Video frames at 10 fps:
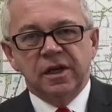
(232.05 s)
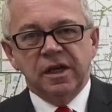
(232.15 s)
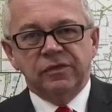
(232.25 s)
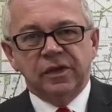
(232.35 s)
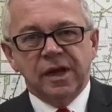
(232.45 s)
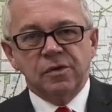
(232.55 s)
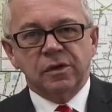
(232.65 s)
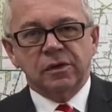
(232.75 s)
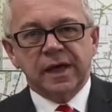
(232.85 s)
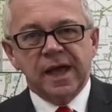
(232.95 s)
if the
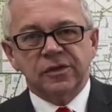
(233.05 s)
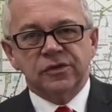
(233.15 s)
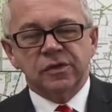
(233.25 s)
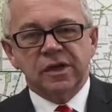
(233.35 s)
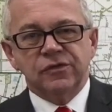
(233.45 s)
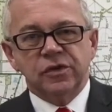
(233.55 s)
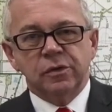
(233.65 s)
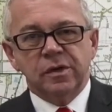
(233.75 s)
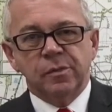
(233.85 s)
local council gives you an